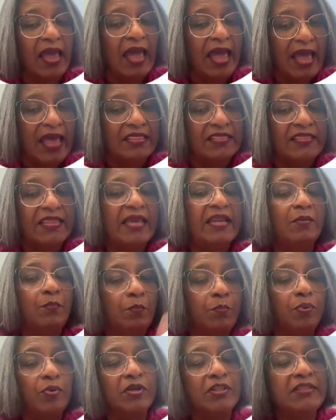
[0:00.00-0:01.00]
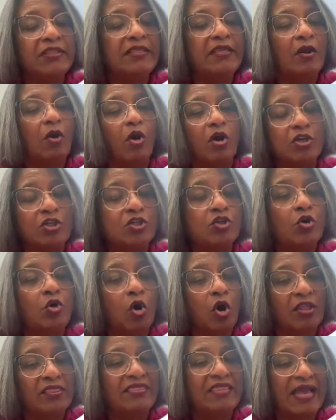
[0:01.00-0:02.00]
and then put the audio
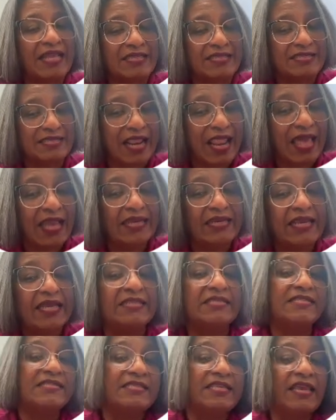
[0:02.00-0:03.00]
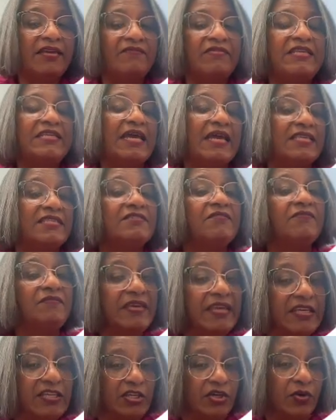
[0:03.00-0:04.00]
on that slide and save it as a
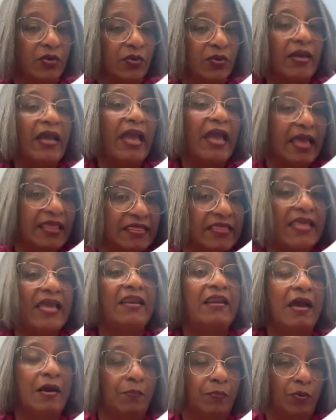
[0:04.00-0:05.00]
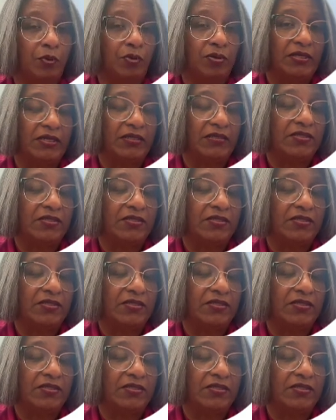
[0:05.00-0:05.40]
video and then upload it.